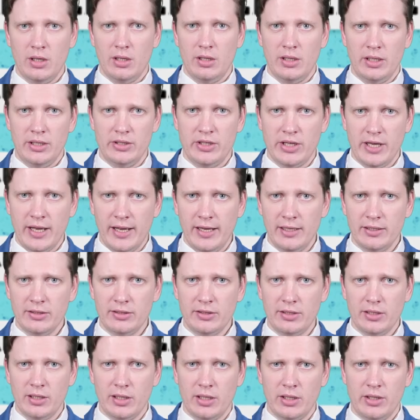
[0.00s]
In the end,
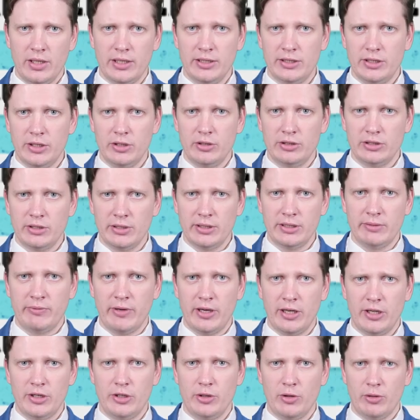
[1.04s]
when you specify
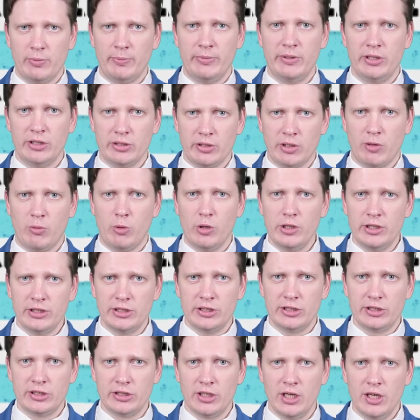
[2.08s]
your personal
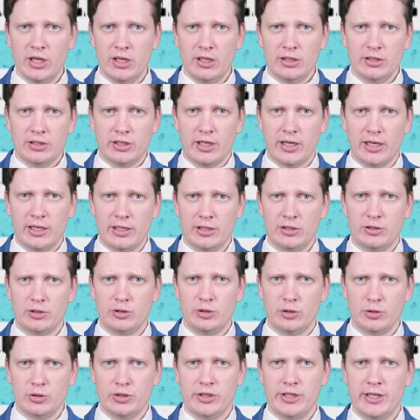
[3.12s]
qualities, try to
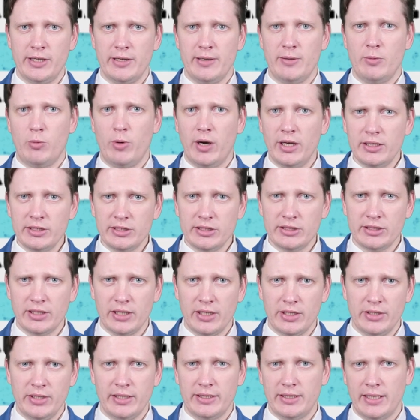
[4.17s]
choose the ones
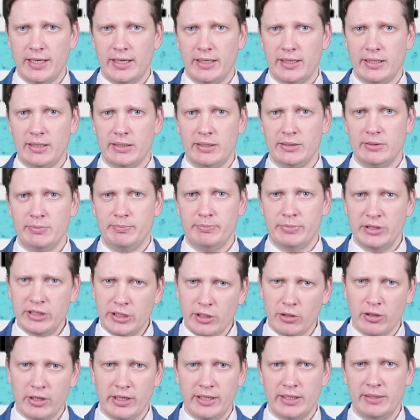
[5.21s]
that are
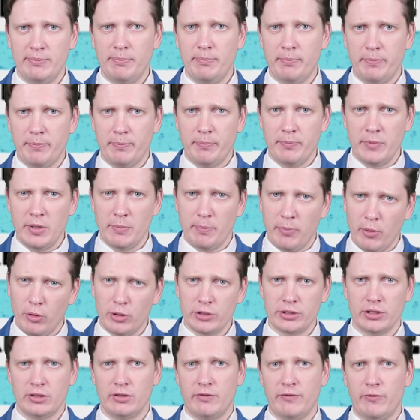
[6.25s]
particularly
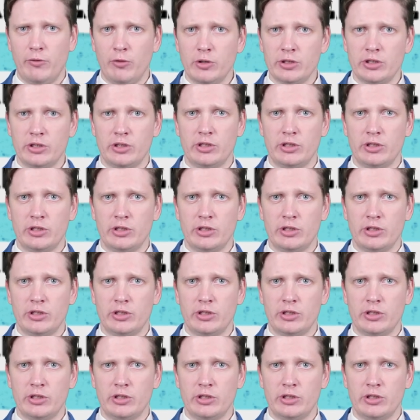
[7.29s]
important for